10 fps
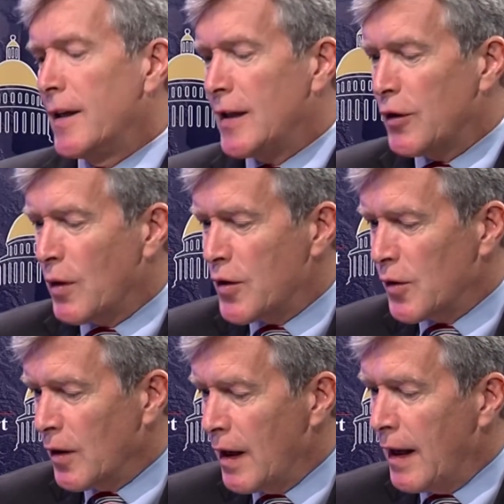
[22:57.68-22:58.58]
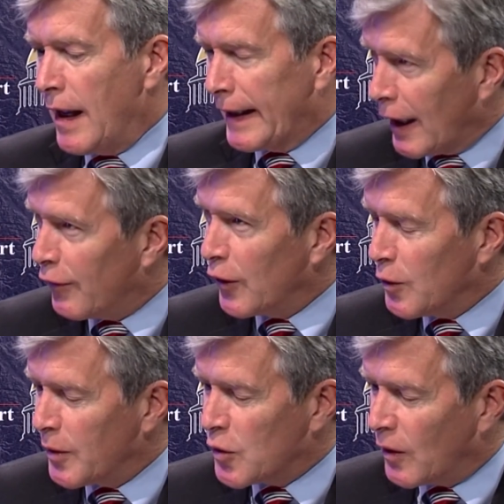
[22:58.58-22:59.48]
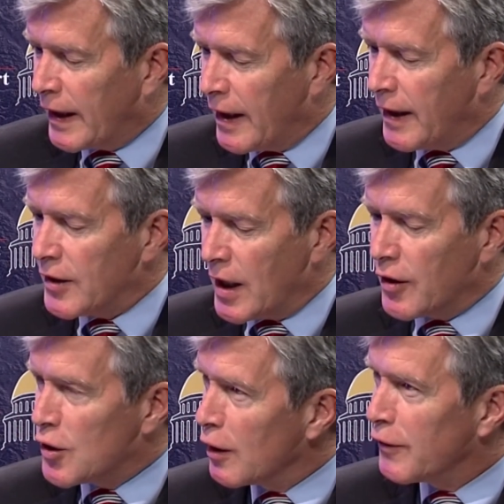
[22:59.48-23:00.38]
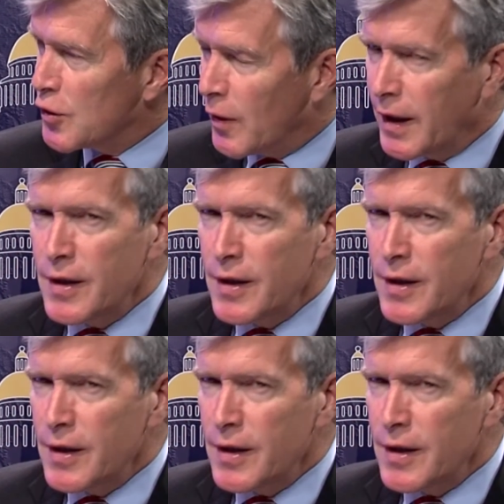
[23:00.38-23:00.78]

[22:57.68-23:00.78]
State Treasurer and California Gubernatorial candidate John Chiang for joining